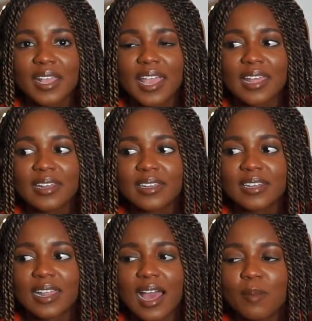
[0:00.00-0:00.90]
And
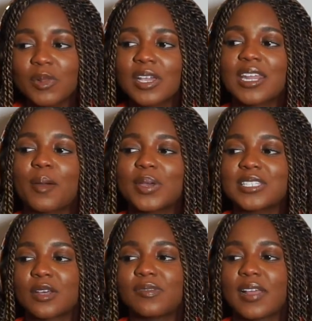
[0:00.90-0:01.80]
I'm looking at
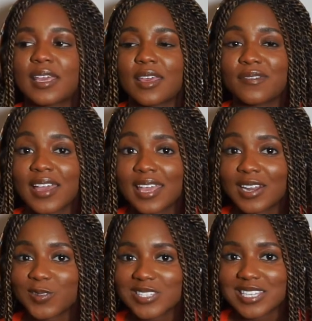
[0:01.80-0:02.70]
myself like, if I get
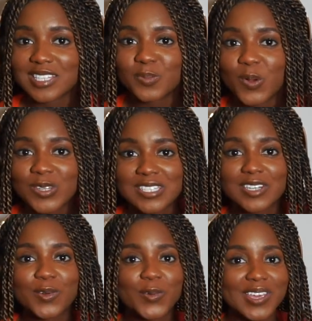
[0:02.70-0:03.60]
out six posts in
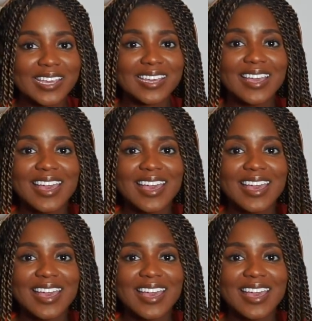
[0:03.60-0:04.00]
a week,